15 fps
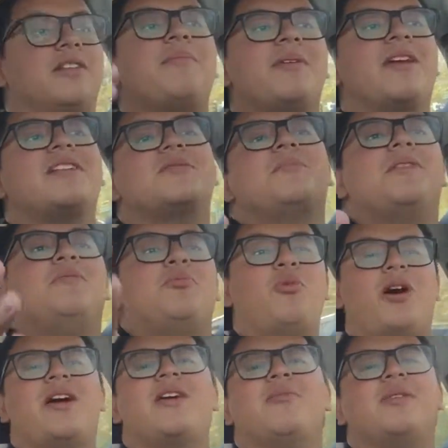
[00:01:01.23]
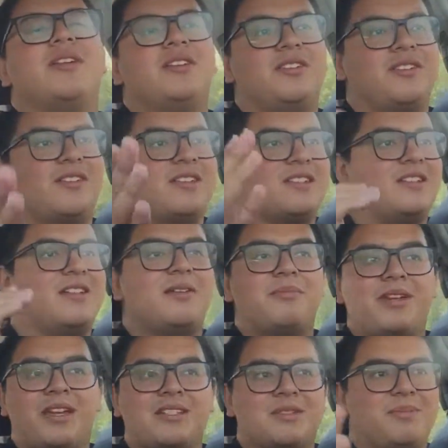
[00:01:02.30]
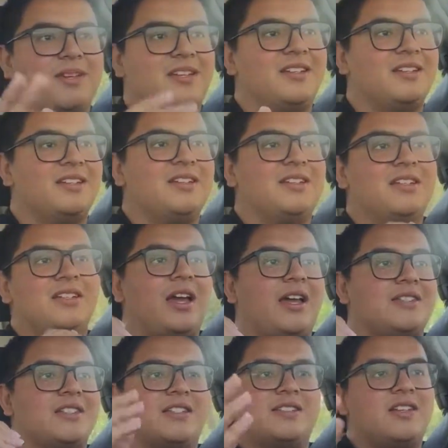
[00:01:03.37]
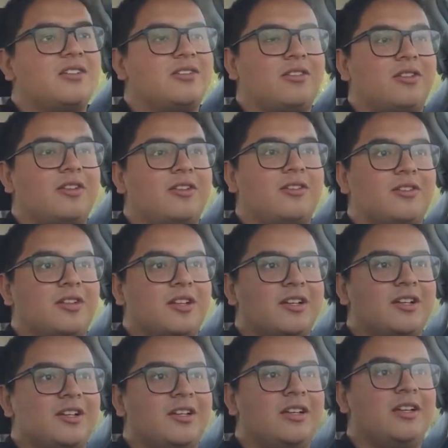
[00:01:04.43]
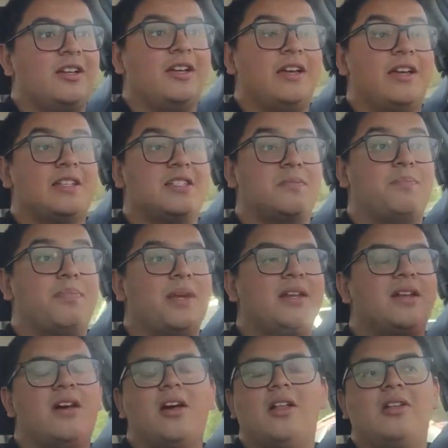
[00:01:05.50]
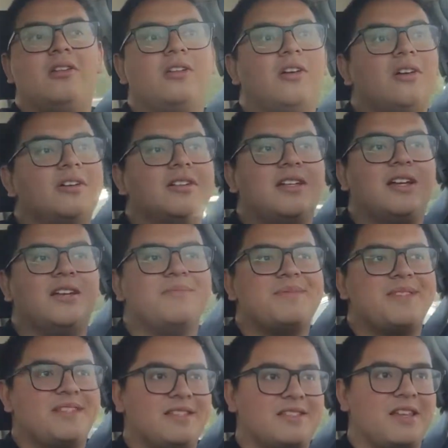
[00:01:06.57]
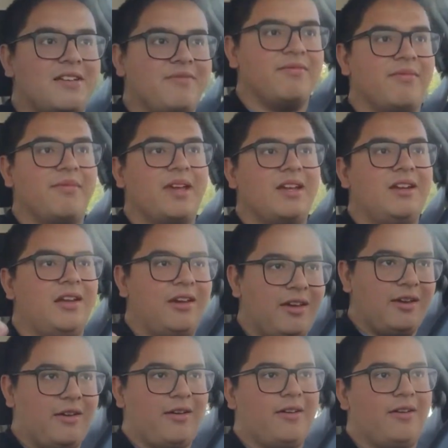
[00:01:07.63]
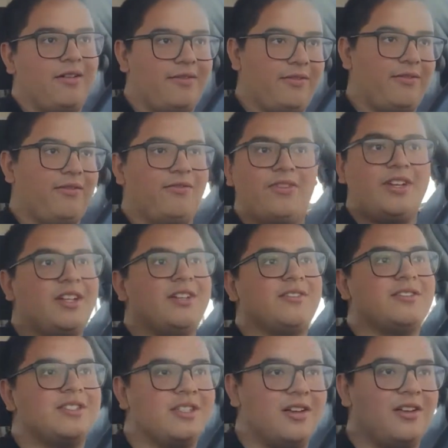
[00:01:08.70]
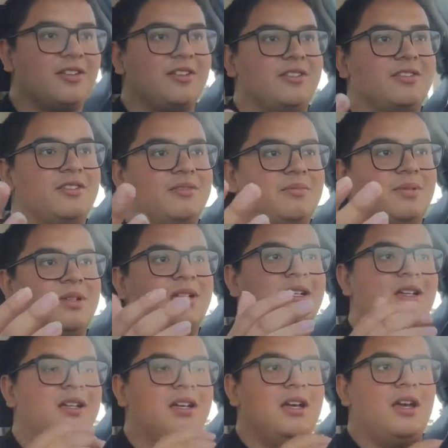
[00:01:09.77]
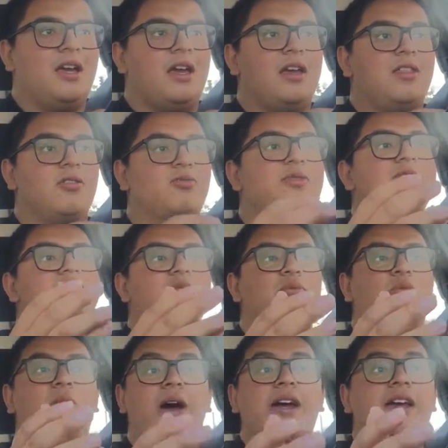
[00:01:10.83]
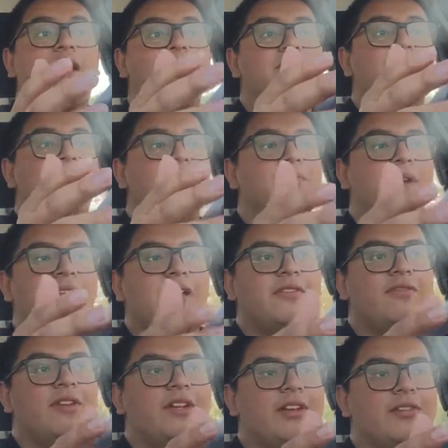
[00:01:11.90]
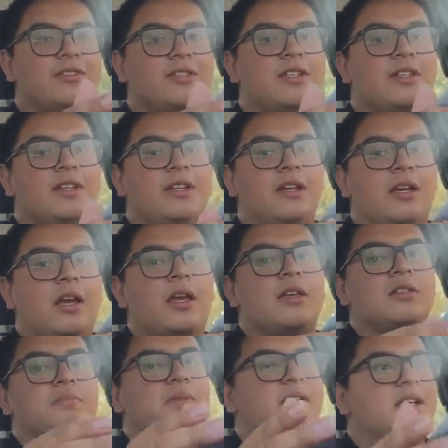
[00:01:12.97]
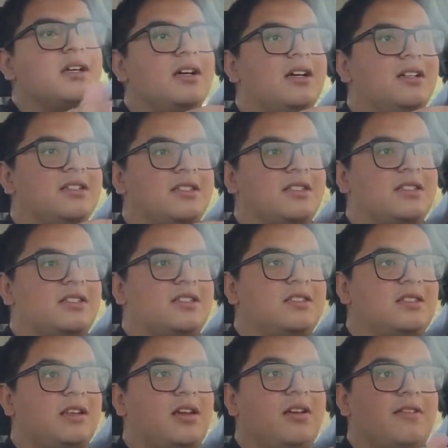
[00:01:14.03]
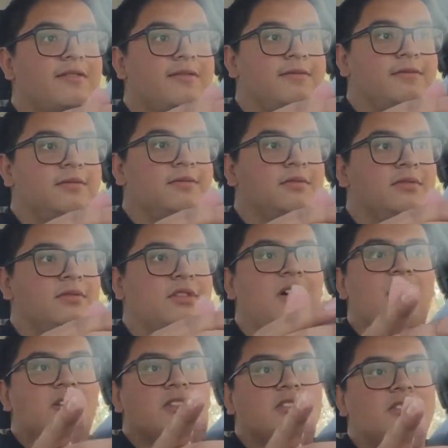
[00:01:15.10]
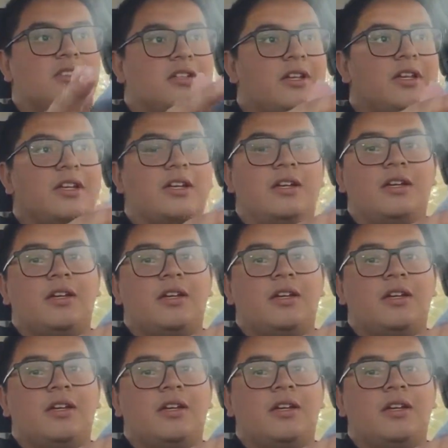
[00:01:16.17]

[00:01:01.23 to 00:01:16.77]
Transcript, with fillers: let me explain why I want to do this. Let me explain. As I said earlier, it's been a long time since I've made videos on YouTube. And the reason why I haven't been making videos is because of college. Like,